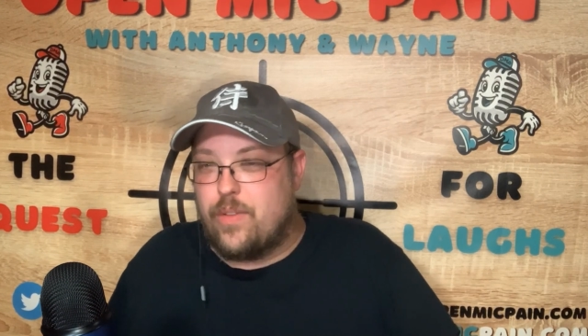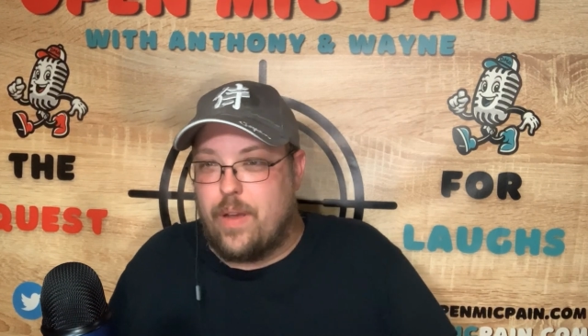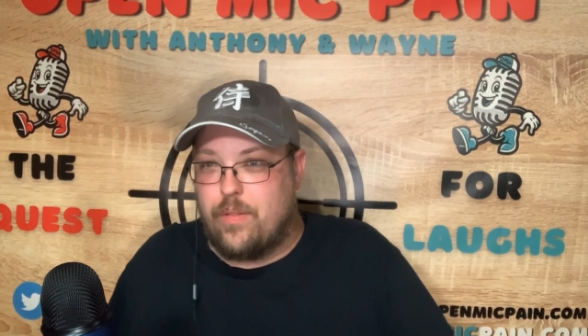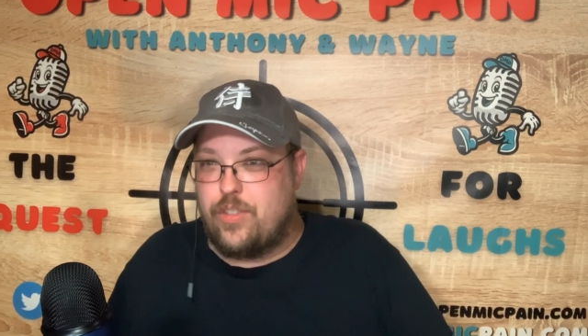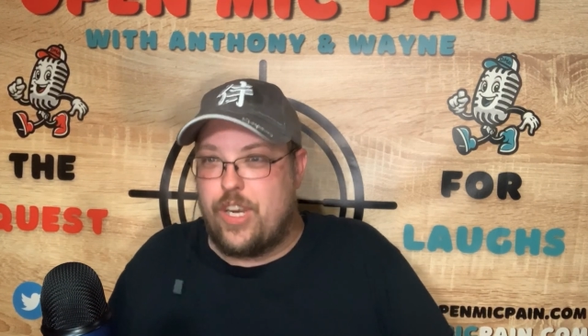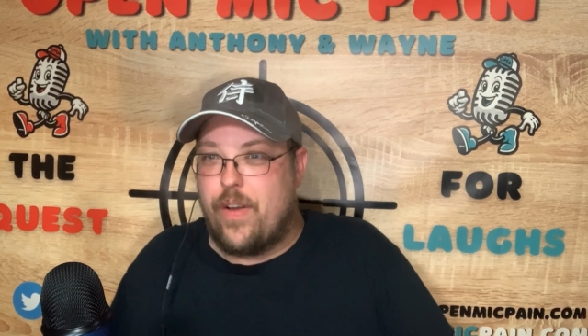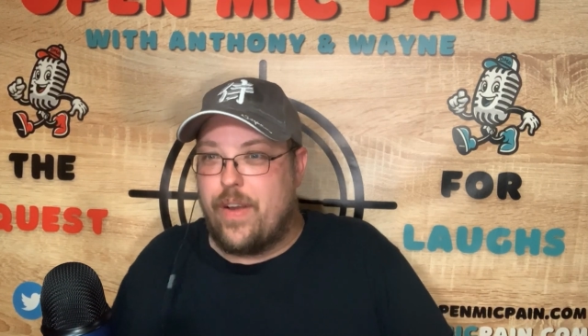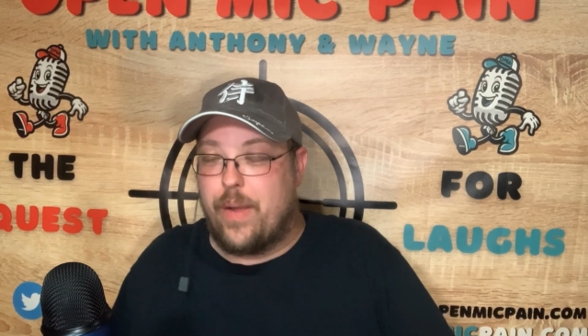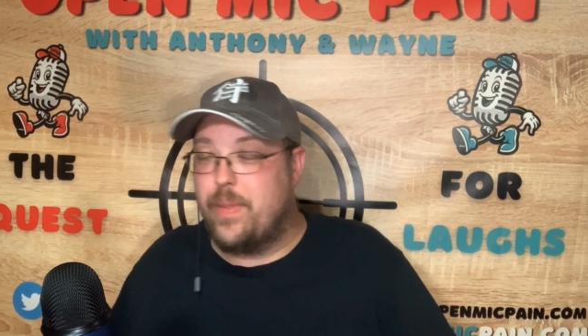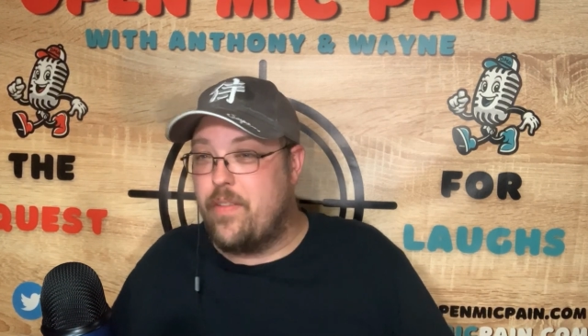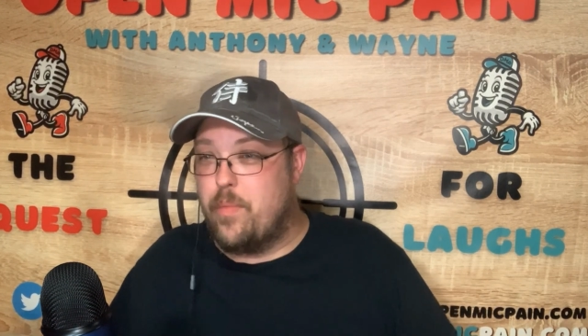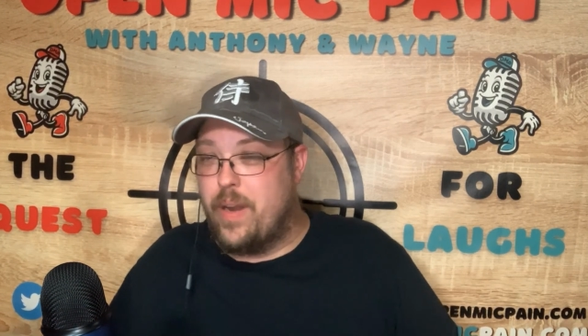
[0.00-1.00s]
So I was sharing it
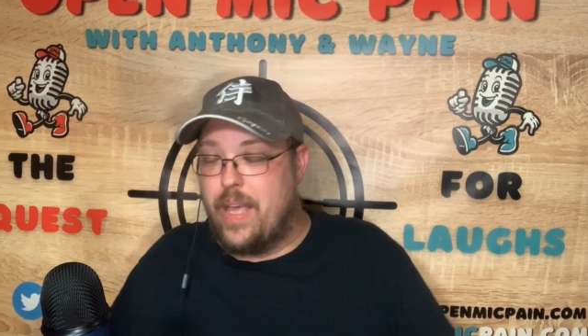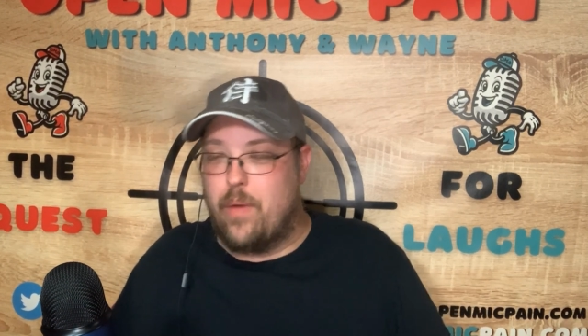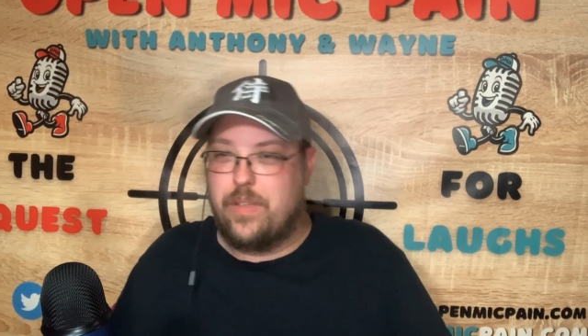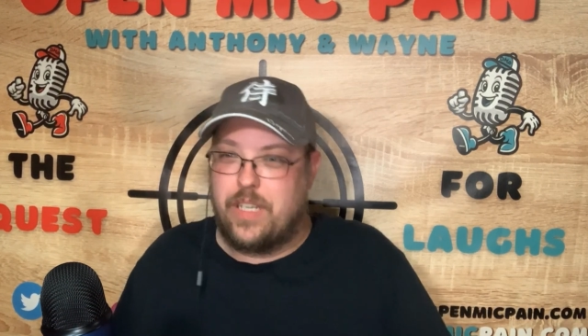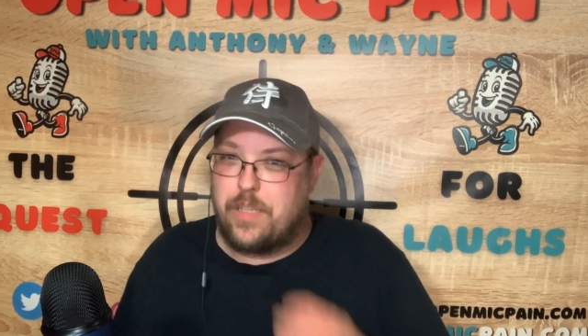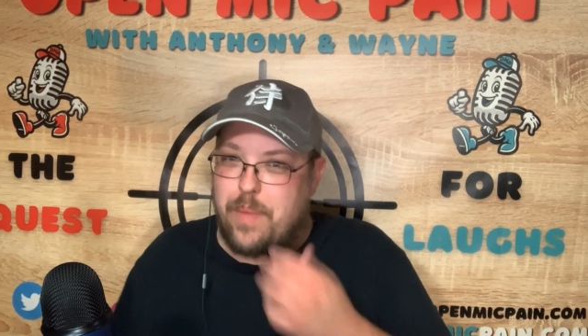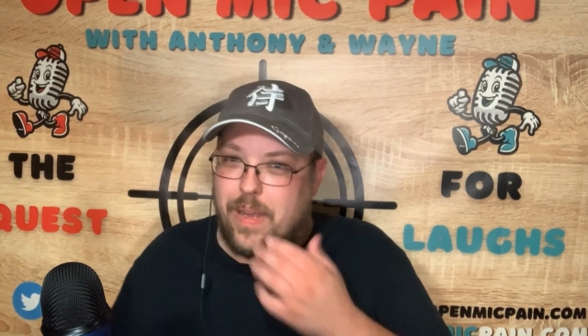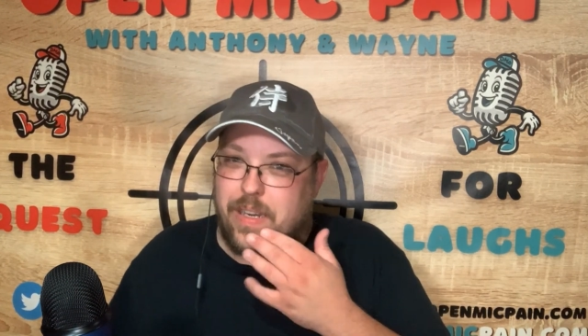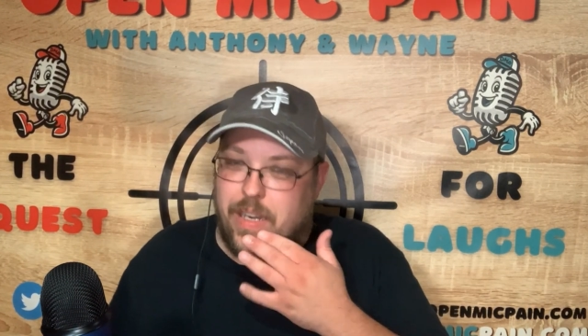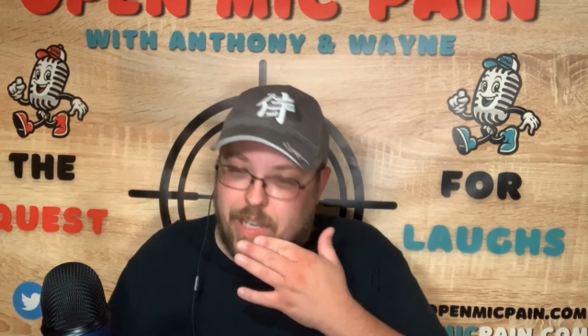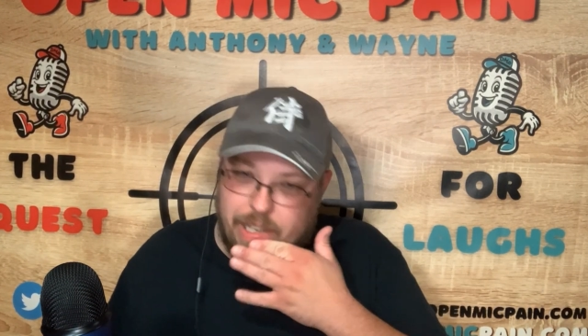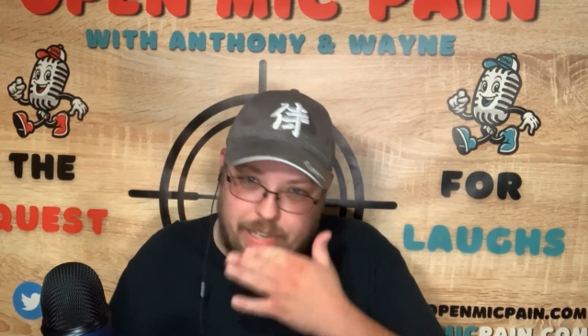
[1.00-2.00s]
with everybody. I wasn't
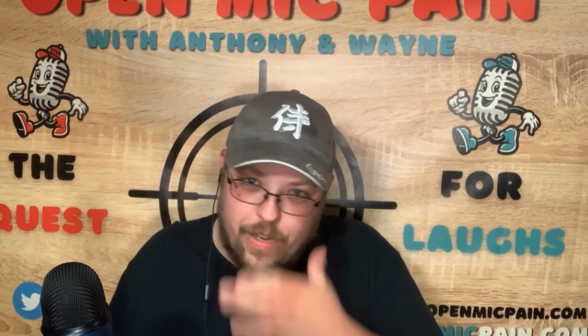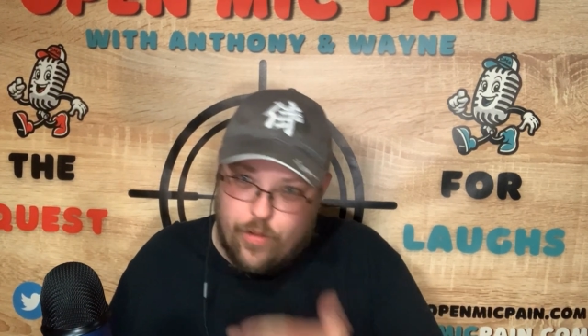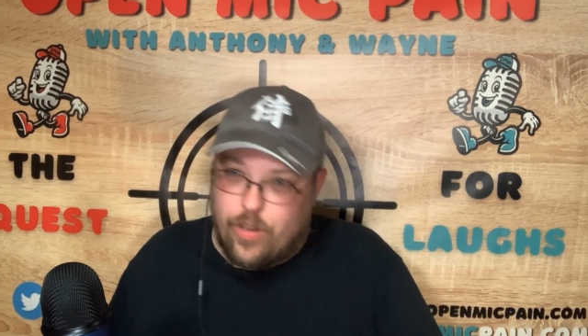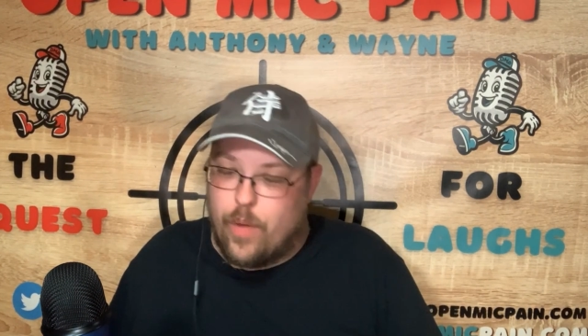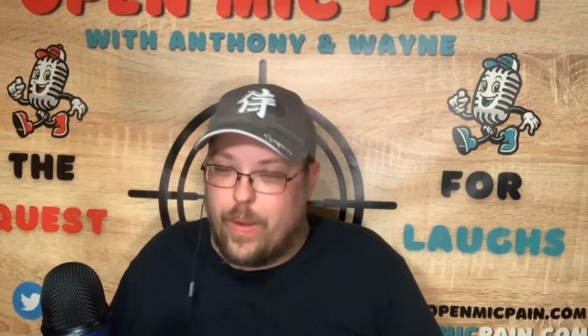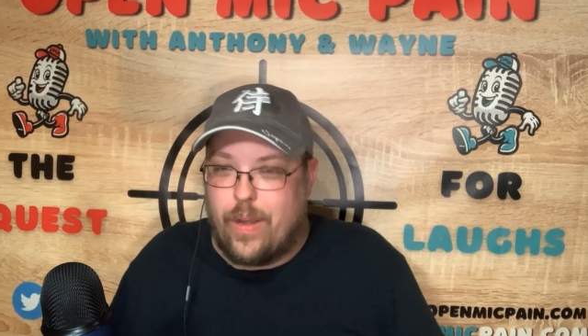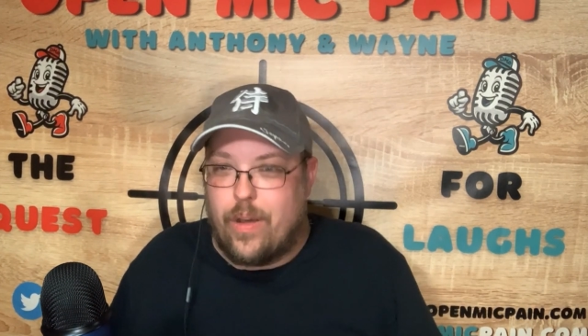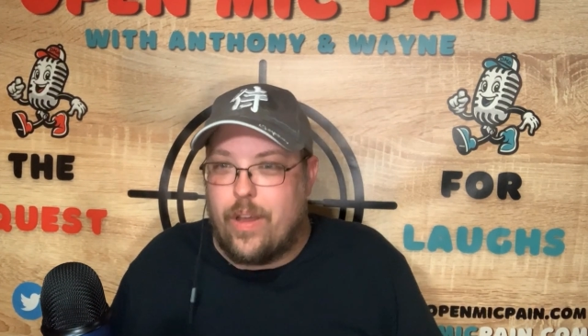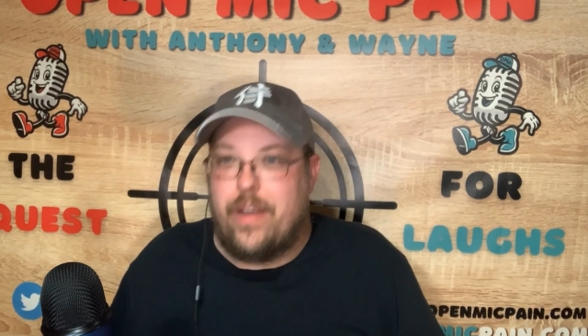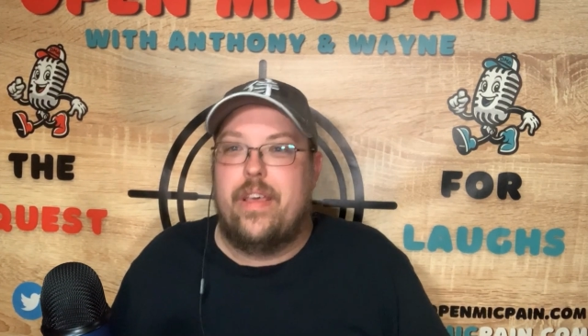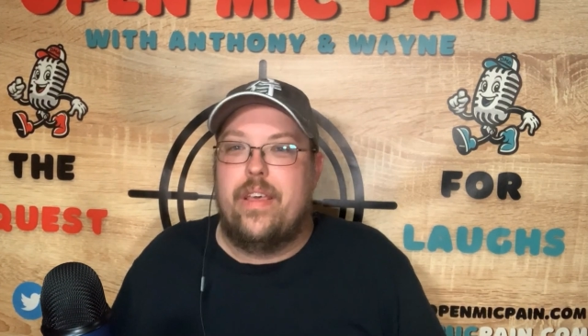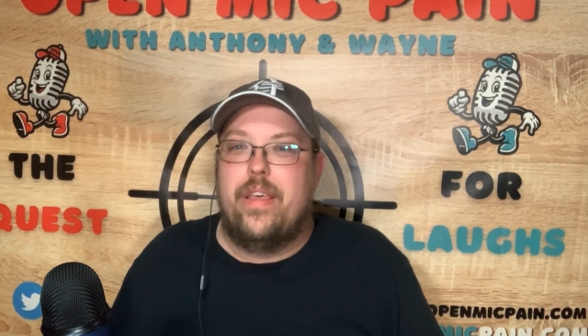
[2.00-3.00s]
expecting to continue going on,